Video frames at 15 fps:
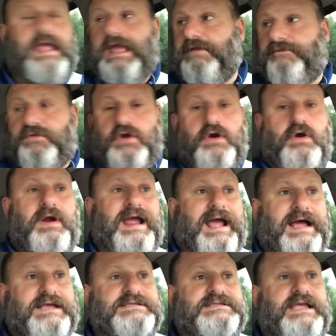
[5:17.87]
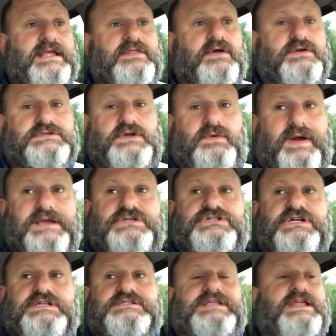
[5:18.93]
If you're asking those
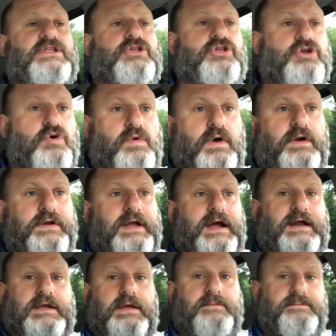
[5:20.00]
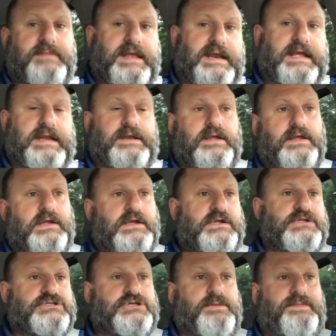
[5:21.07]
questions, then you are not committed
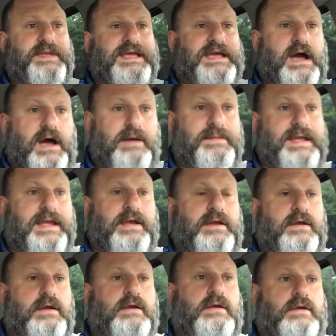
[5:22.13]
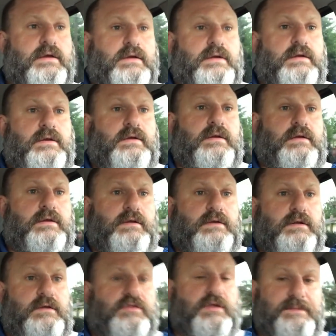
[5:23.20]
to becoming
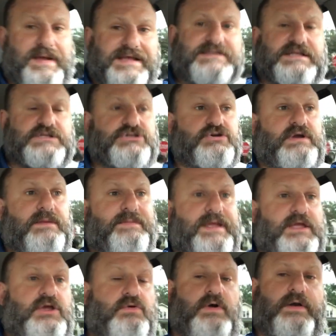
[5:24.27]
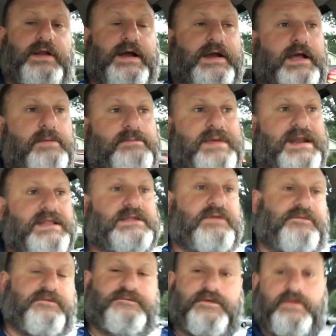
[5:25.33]
the best that you can be. You are not committed to
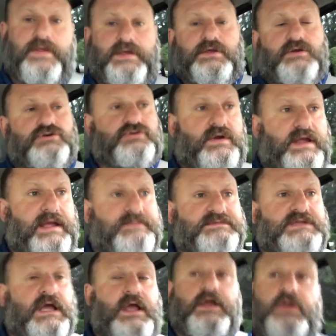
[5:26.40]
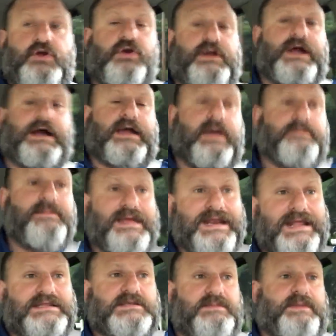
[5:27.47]
fulfilling your dreams. You're not
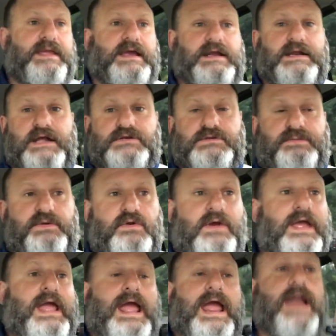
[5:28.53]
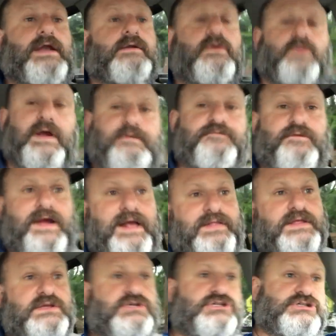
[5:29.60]
committed to being an entrepreneur. And quite
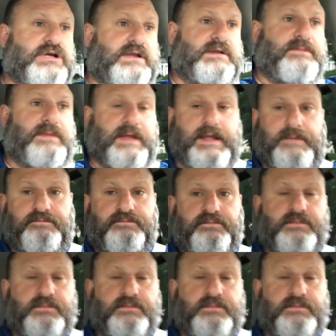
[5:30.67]
frankly, you shouldn't be.